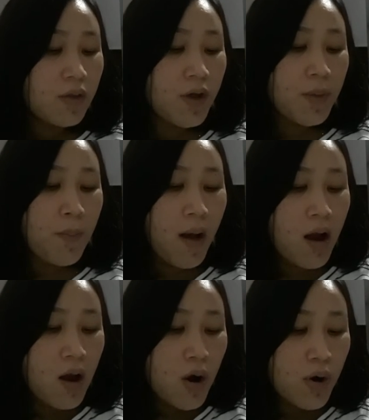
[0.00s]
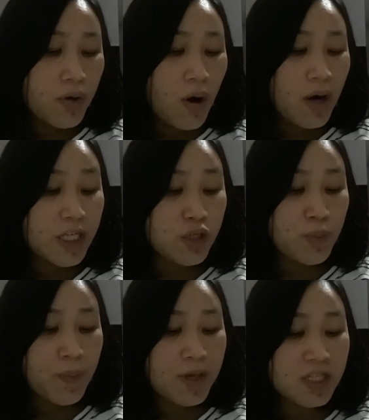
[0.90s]
They may learn a
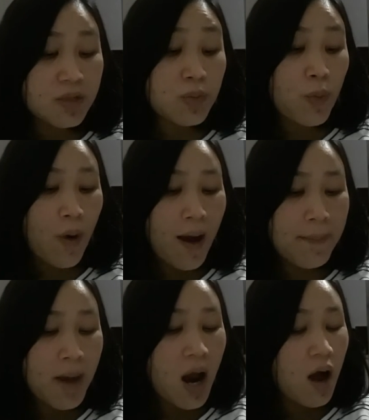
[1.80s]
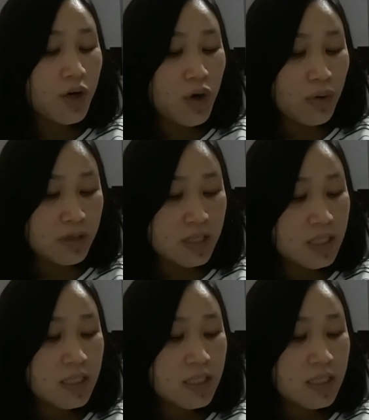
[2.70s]
little bit of grammar or not.